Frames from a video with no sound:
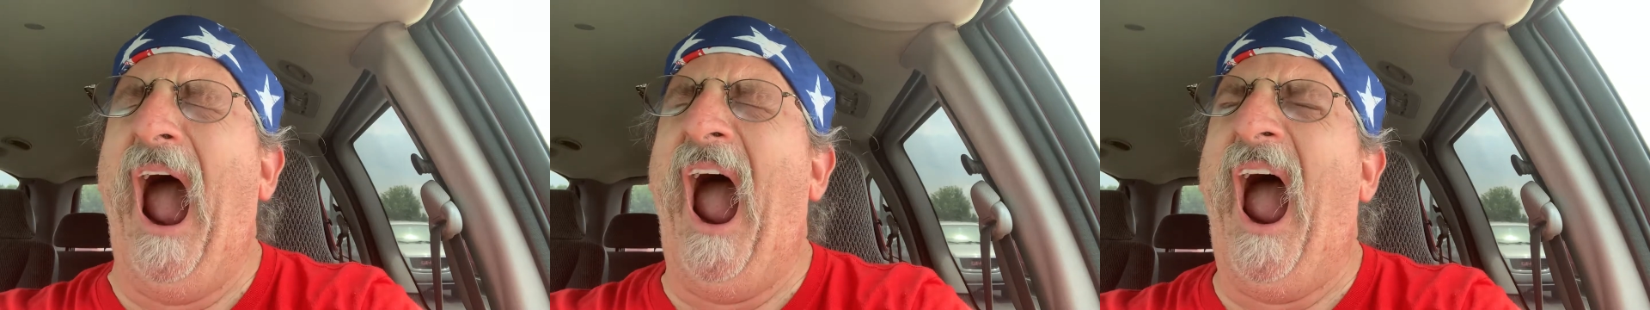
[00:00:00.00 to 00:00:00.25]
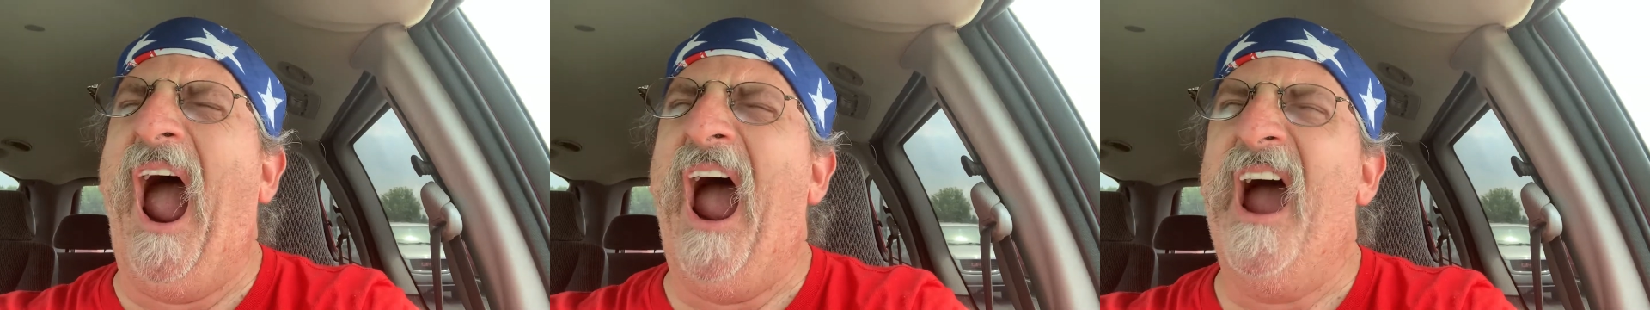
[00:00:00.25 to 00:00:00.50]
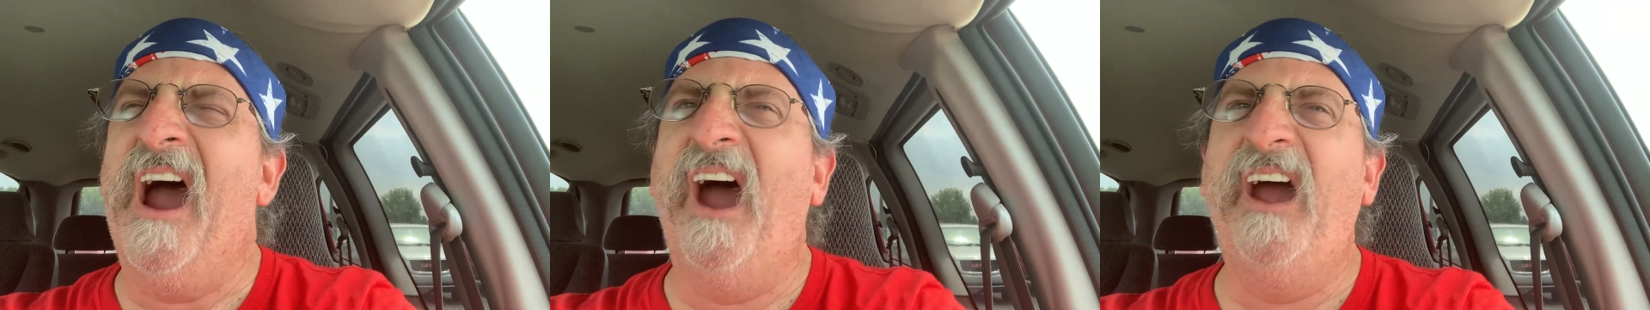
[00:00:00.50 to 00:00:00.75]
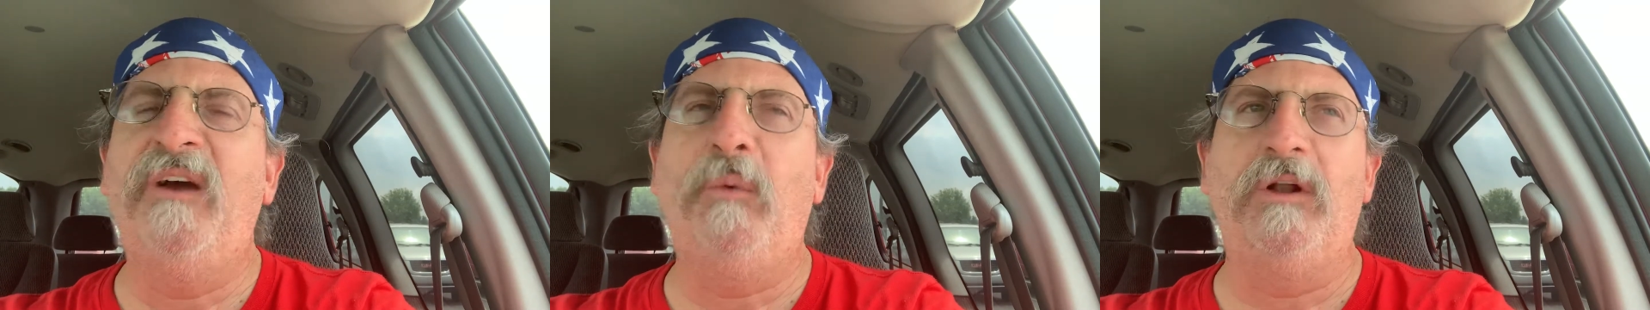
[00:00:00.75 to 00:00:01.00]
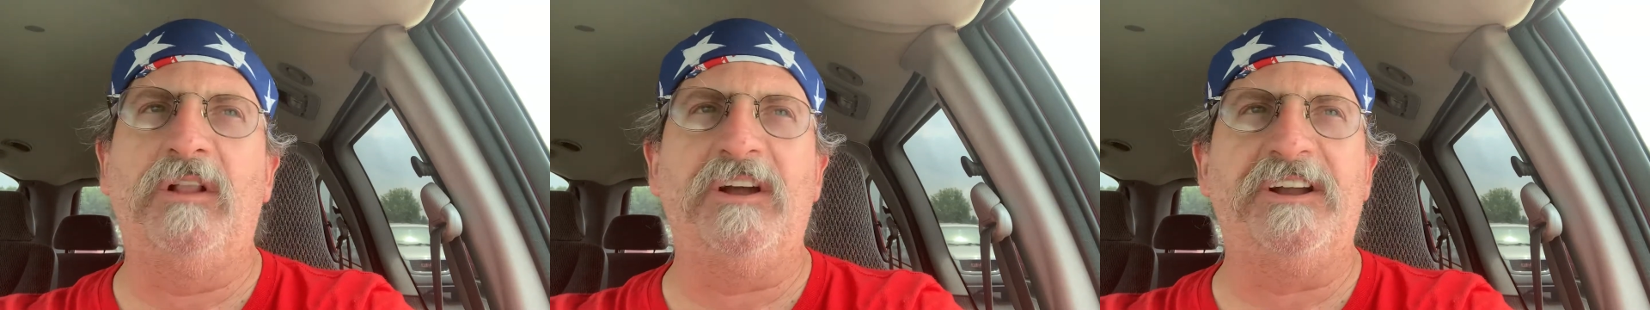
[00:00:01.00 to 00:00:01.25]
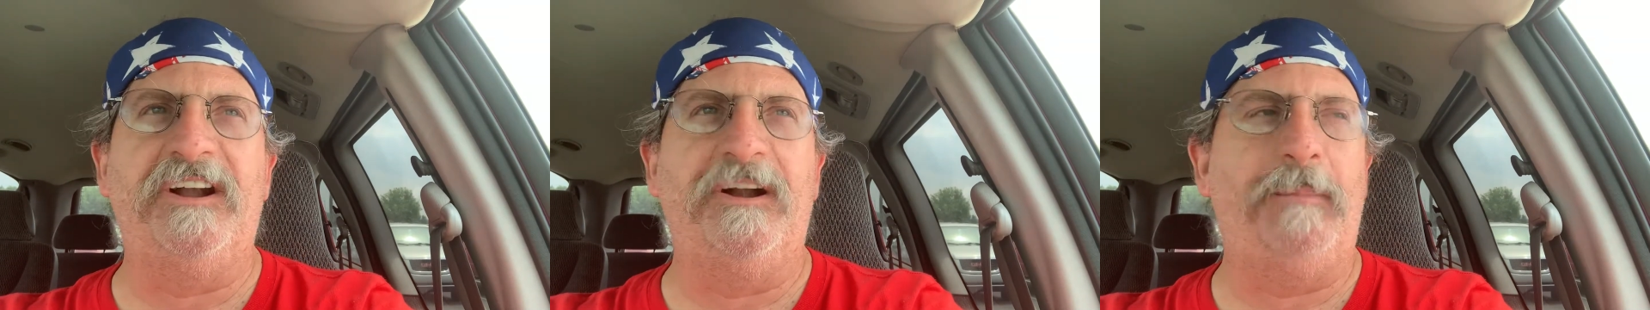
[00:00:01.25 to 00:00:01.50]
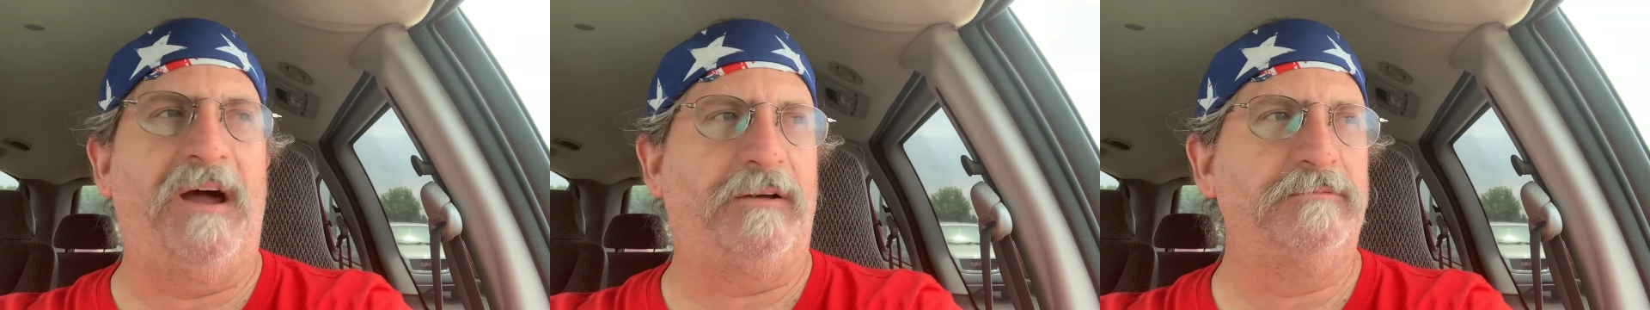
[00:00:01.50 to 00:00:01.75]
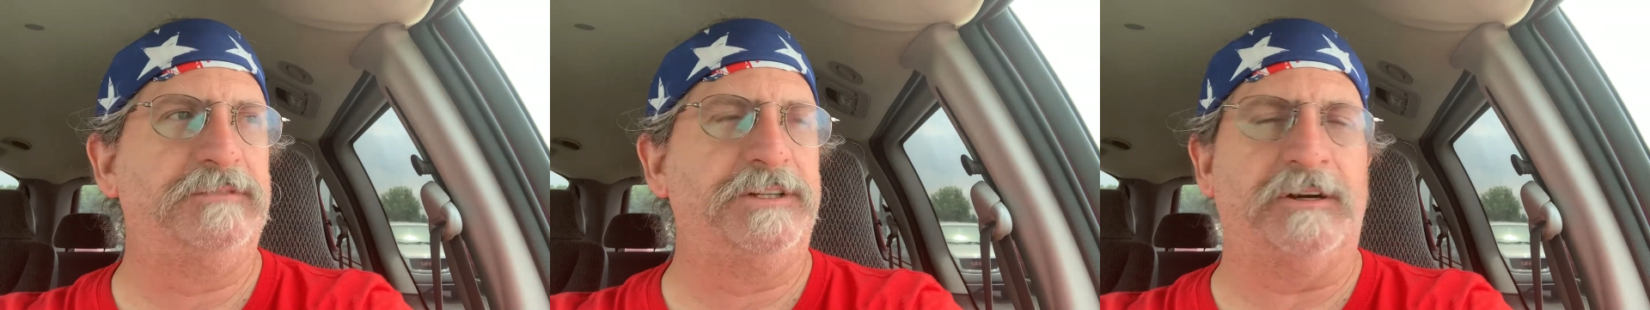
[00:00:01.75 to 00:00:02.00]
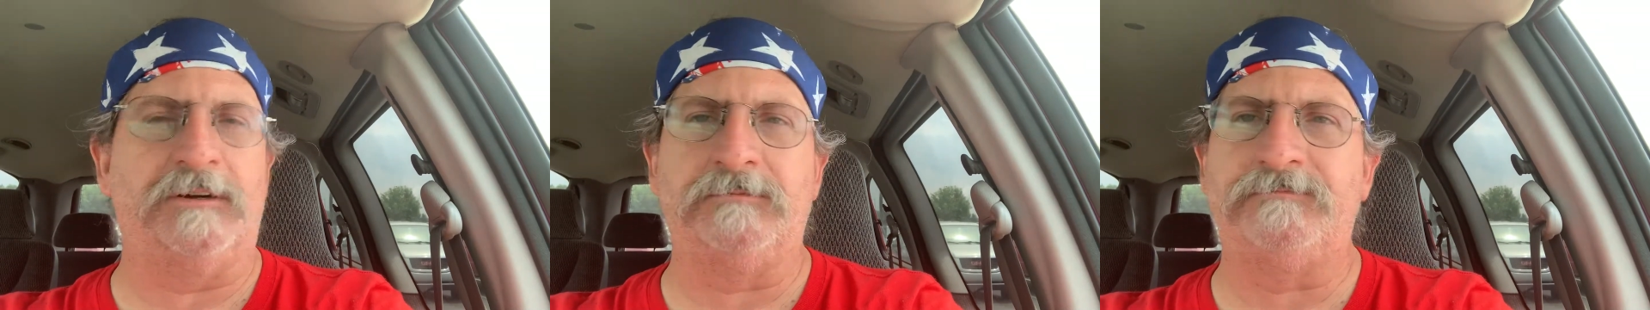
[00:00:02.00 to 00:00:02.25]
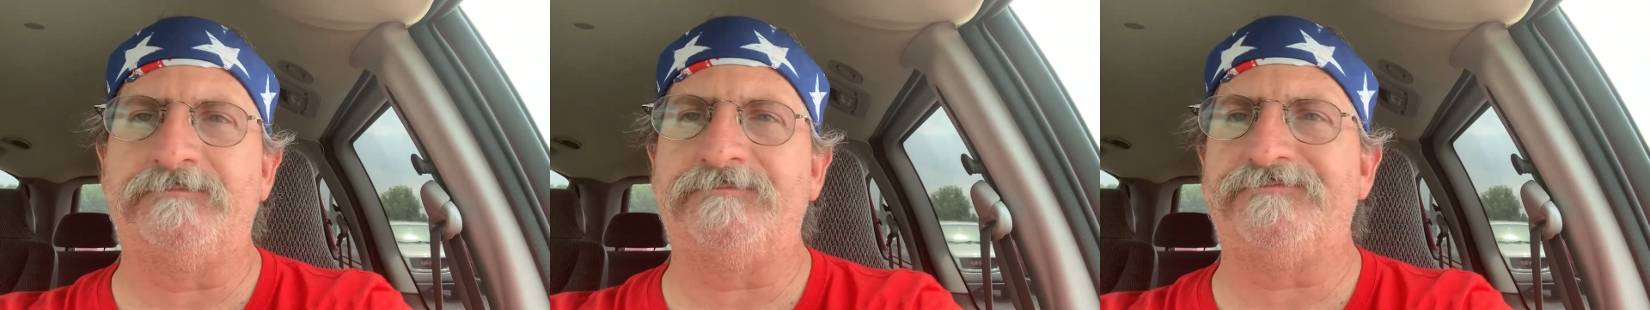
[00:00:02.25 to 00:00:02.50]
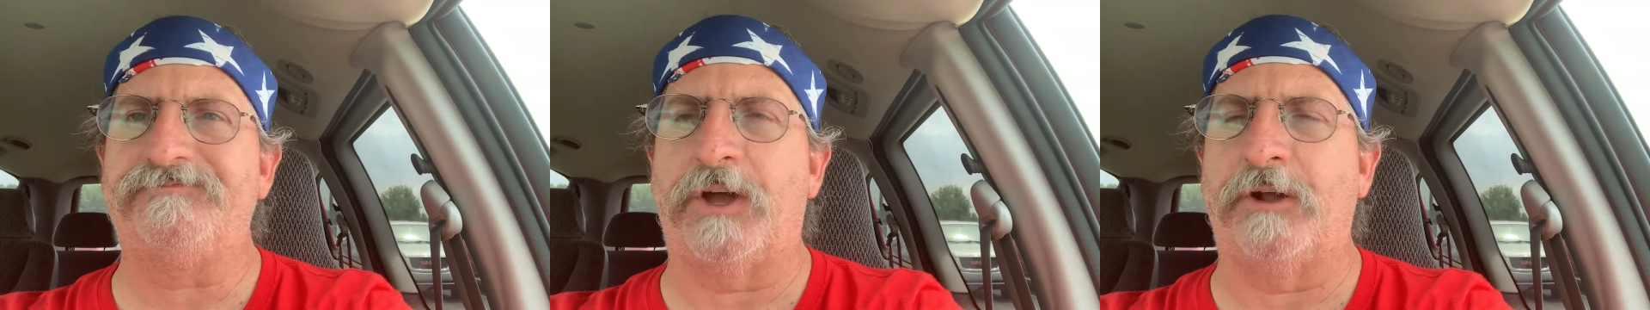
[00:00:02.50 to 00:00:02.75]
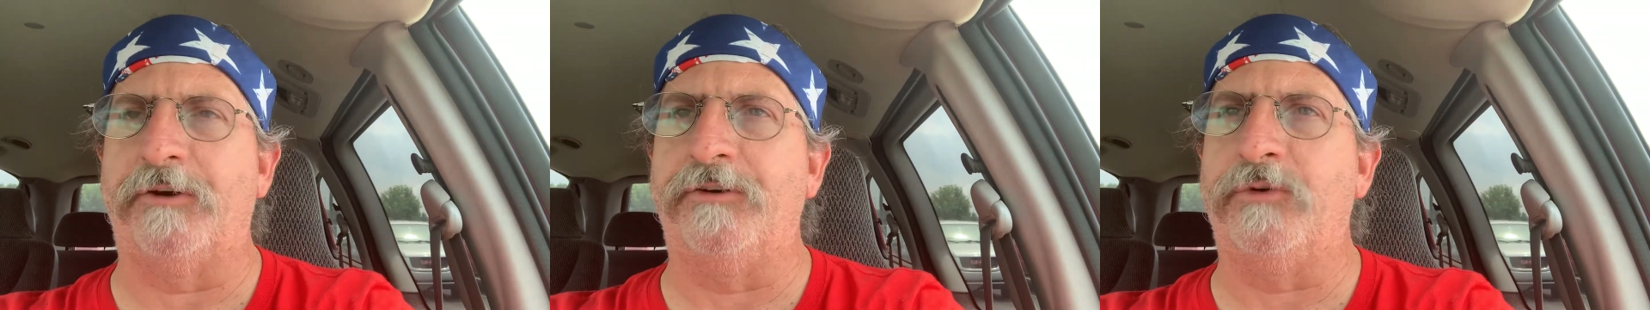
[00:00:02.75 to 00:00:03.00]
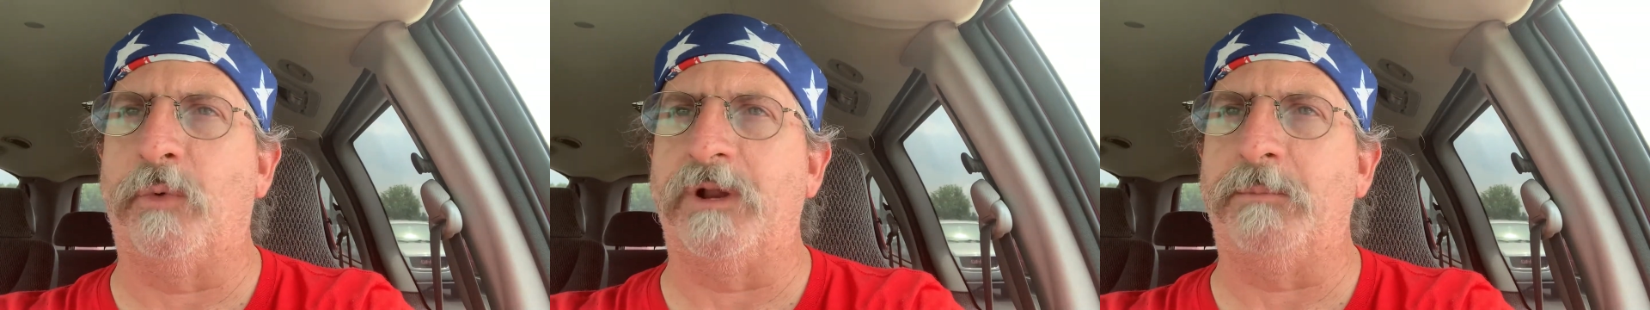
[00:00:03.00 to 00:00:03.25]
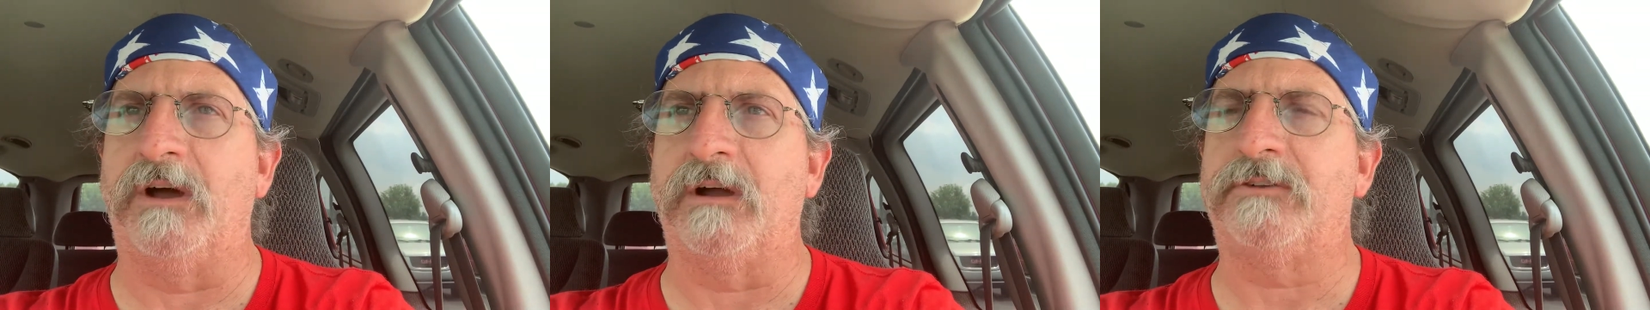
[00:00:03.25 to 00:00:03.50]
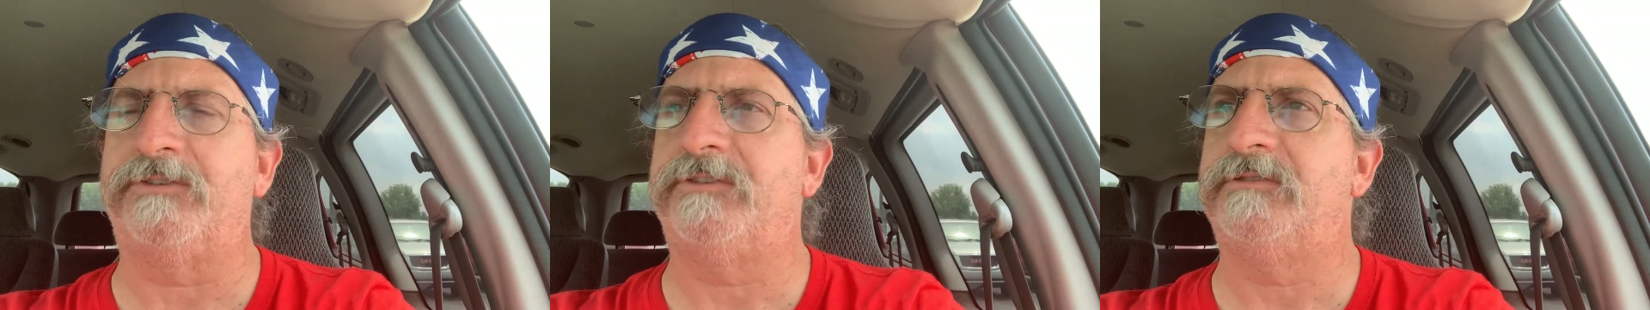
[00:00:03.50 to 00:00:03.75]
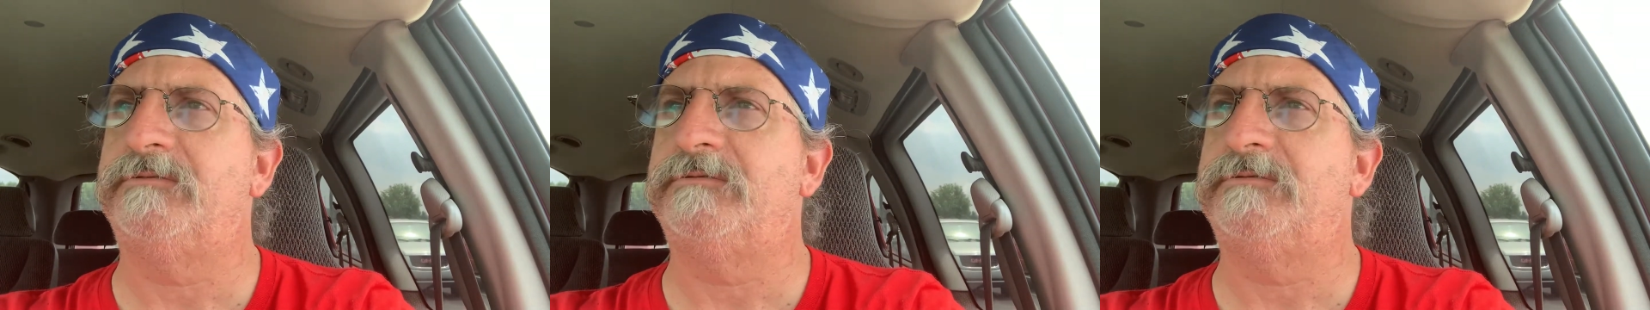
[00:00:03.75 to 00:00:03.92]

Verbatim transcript: I think we're looking at about, you know, 120 bucks,